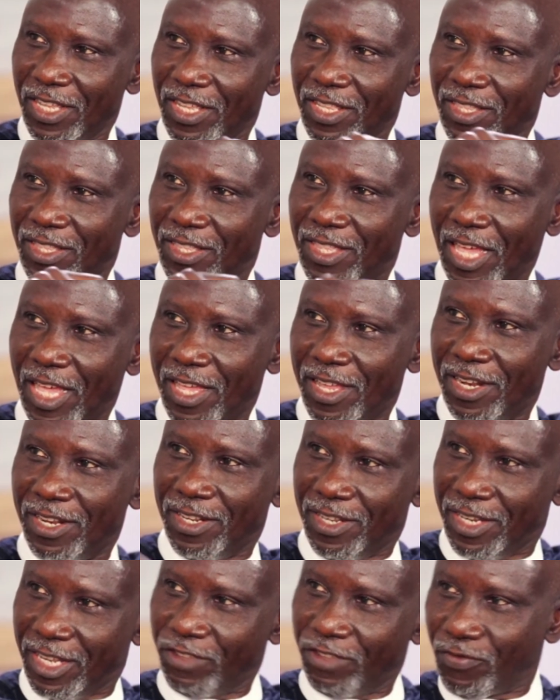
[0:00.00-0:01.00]

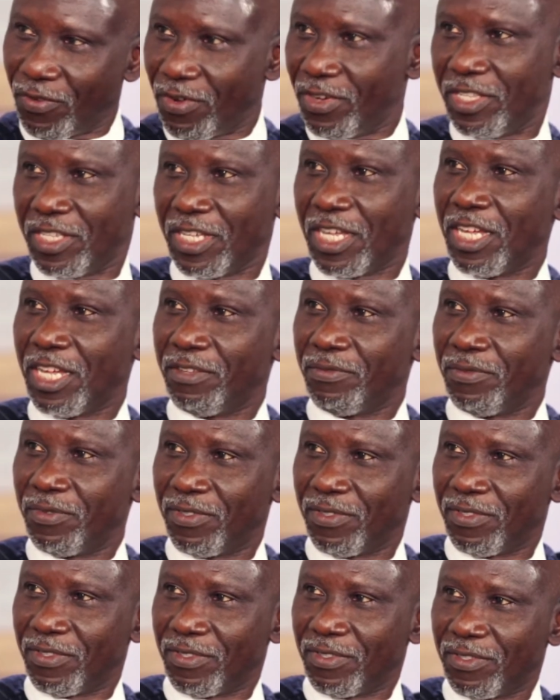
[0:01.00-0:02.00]
Then this voice
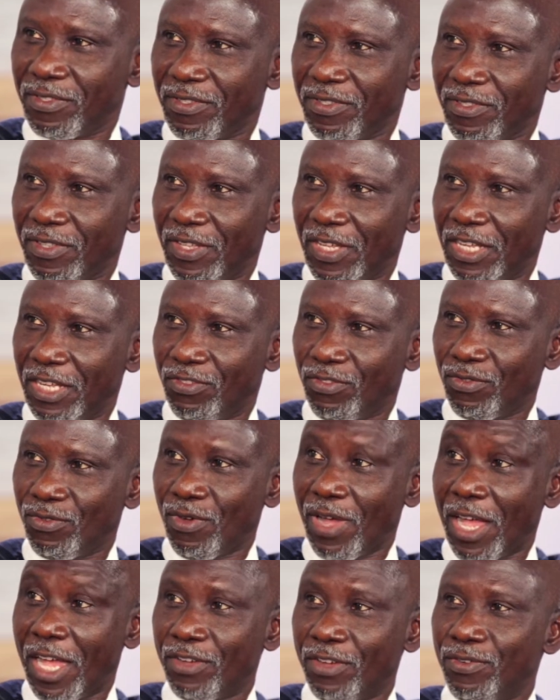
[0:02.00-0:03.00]
comes. And
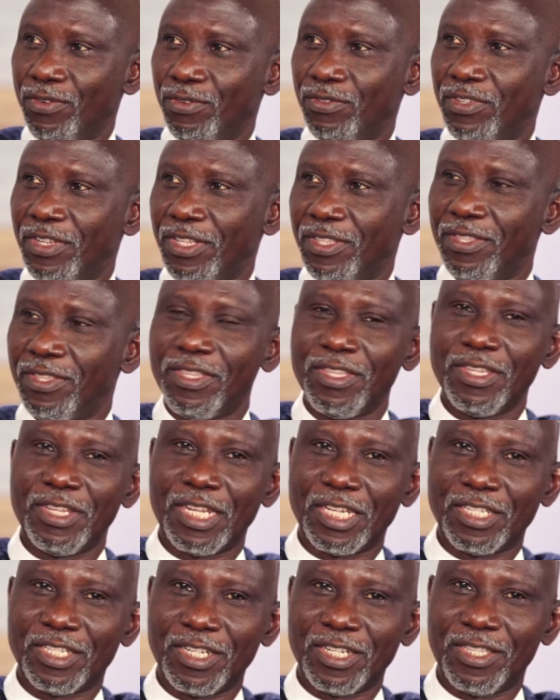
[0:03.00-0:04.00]
so I go to the
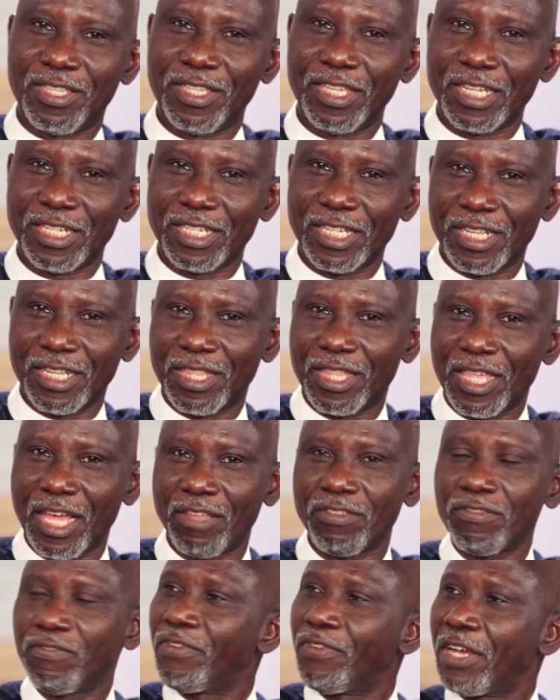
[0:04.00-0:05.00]
National Theatre,
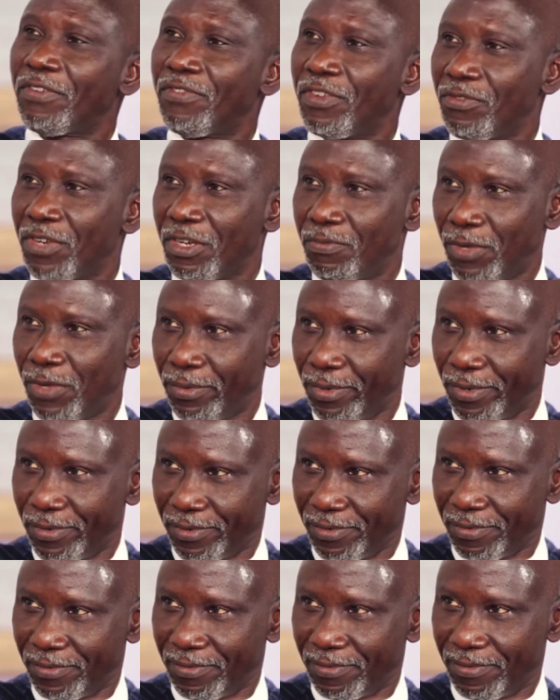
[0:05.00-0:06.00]
1,500
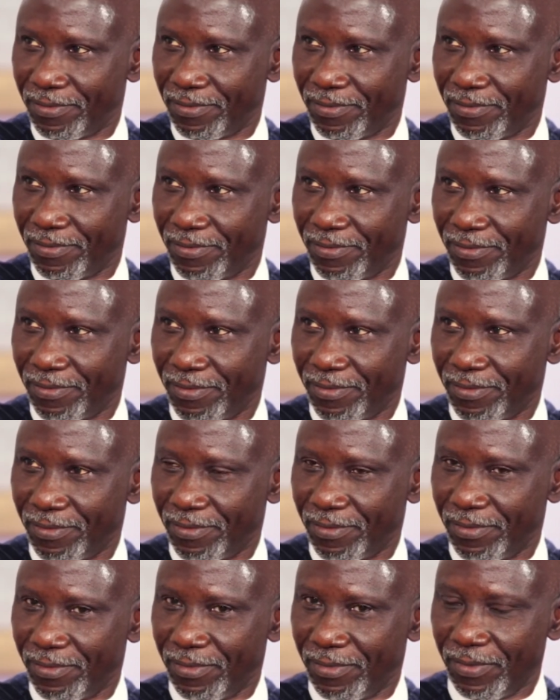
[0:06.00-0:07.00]
people.
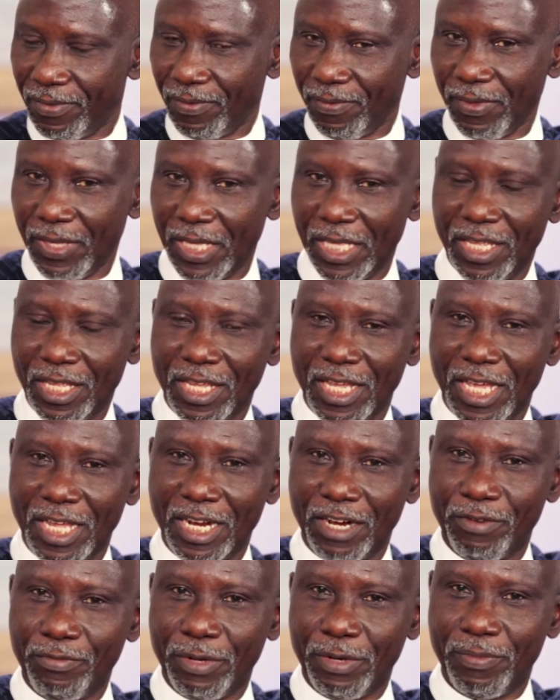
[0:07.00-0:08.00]
And
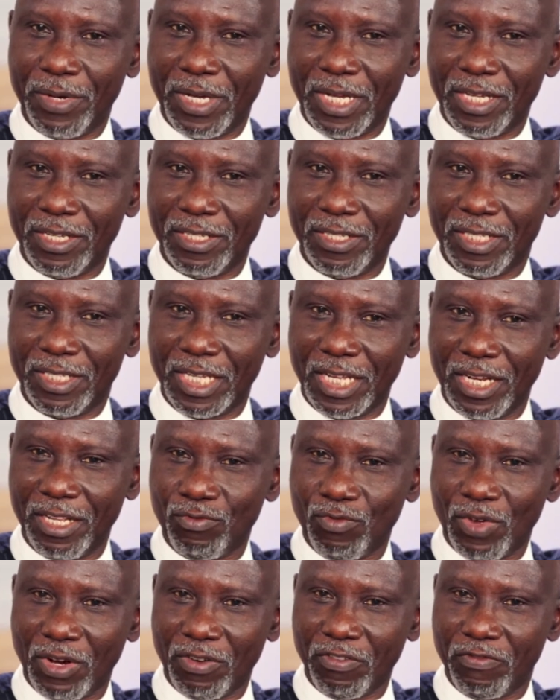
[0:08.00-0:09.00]
I remember
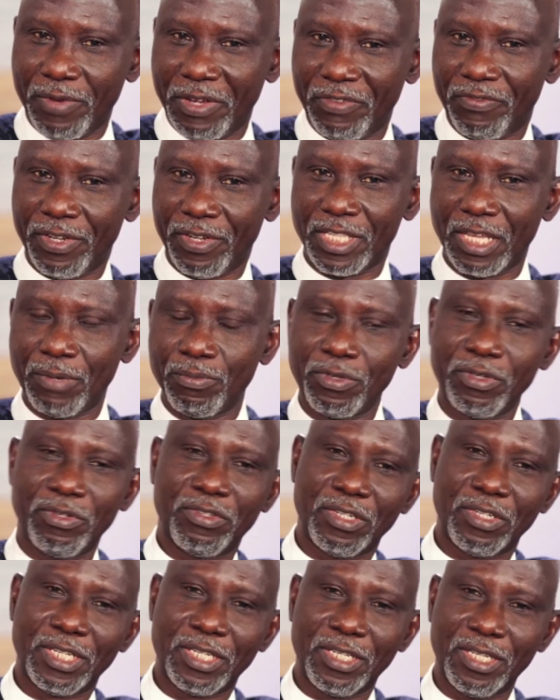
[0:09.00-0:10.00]
telling one of my friends, I'm going
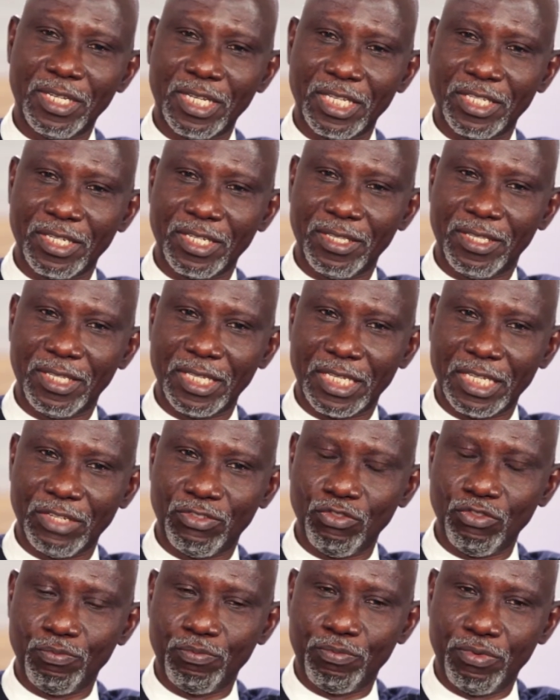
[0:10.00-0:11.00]
to the National Theatre
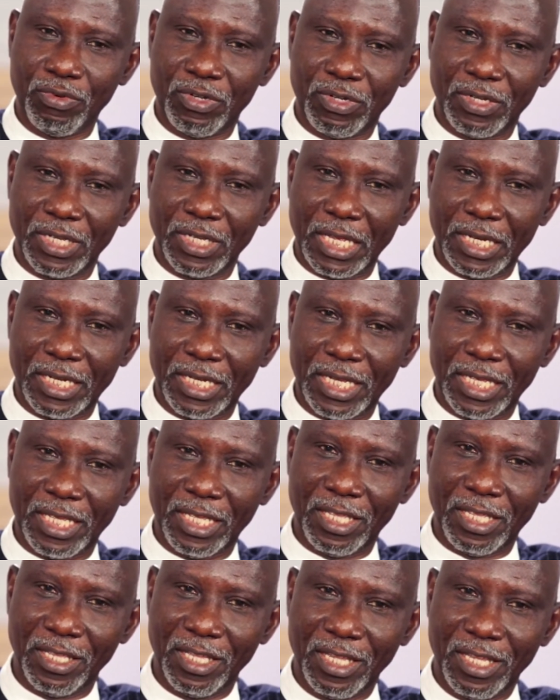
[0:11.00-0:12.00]
to book a
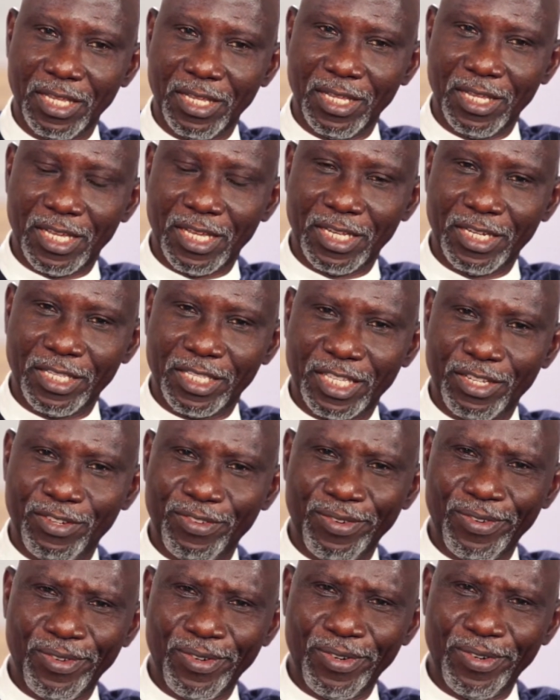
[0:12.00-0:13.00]
day. And he said,
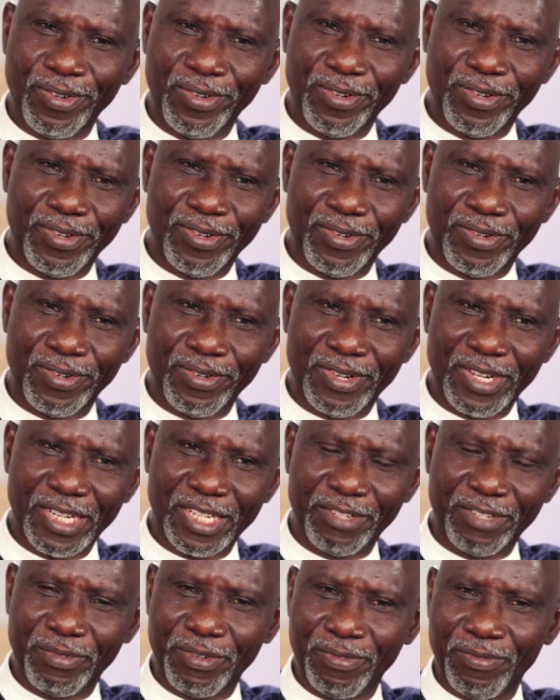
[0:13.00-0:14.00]
oh,
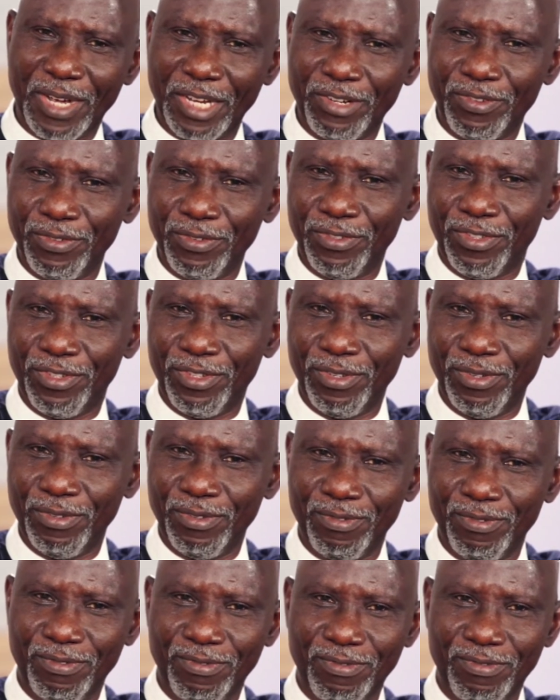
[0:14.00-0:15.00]
Uncle, but why don't
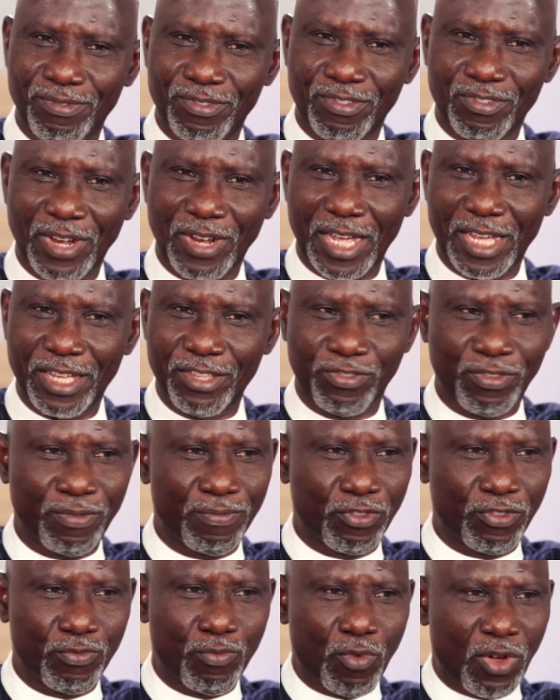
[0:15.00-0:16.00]
you try some
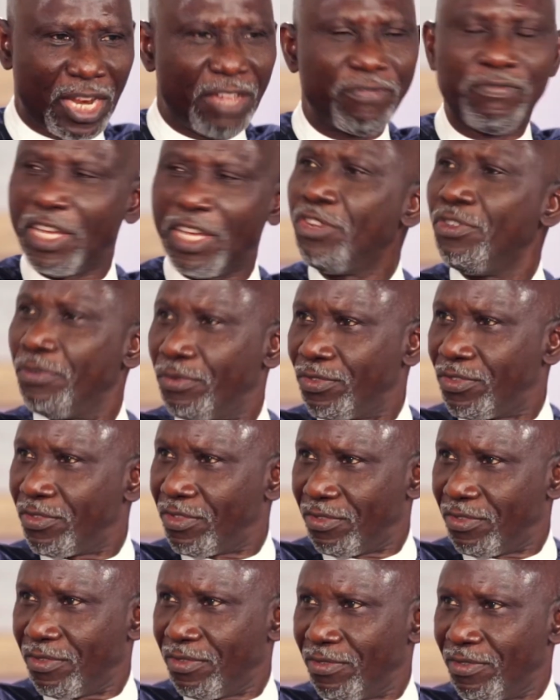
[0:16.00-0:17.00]
smaller
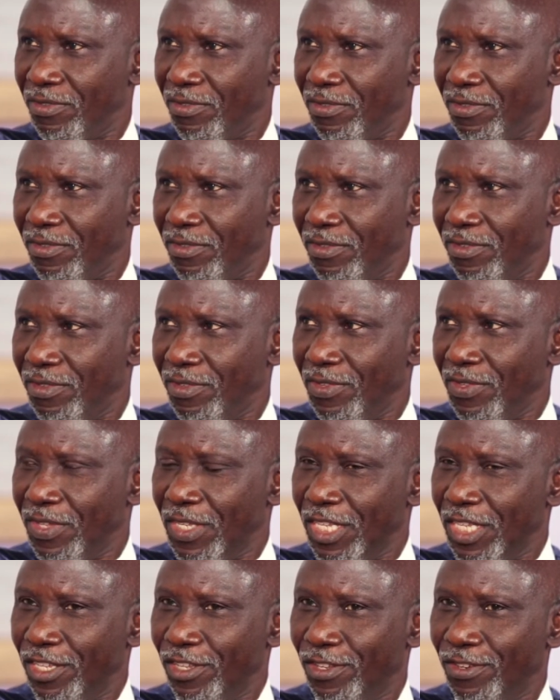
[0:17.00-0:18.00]
venues?
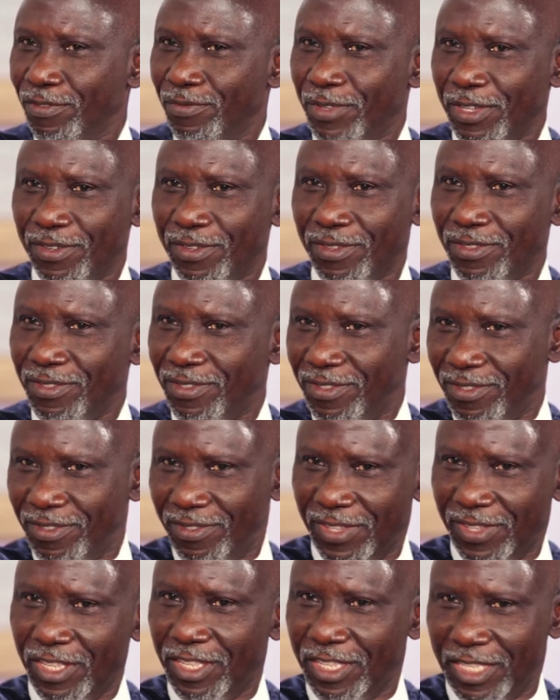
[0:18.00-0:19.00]
Because
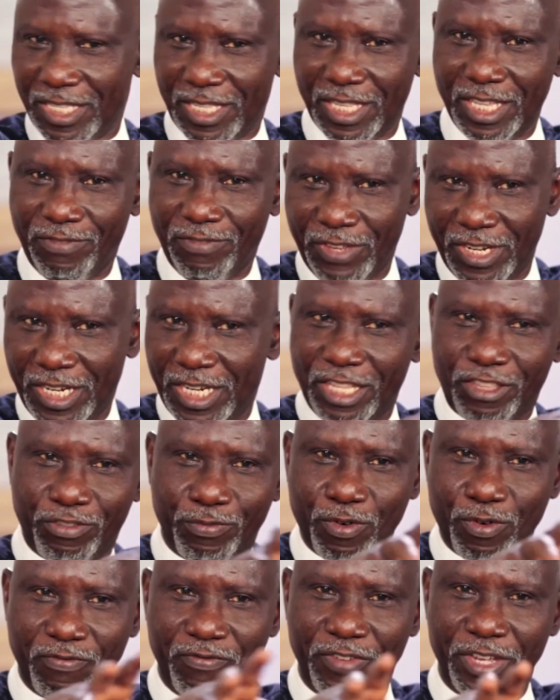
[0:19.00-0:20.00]
even these
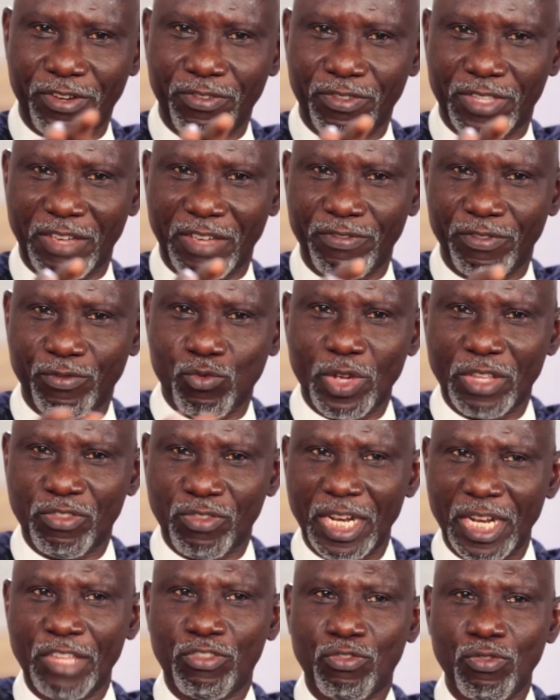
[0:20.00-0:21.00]
small venues haven't worked.
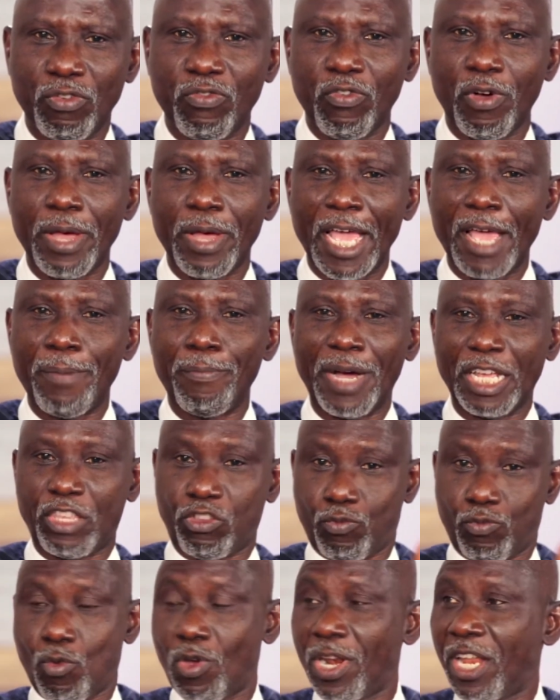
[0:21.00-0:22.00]
So let's look for a much
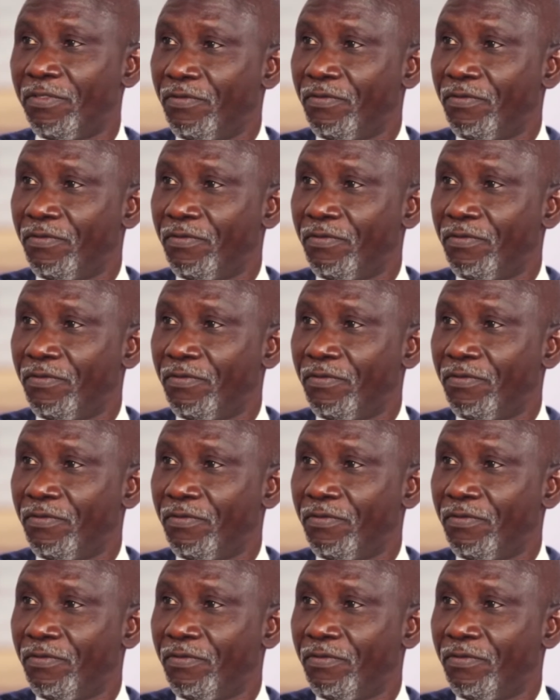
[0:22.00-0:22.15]
smaller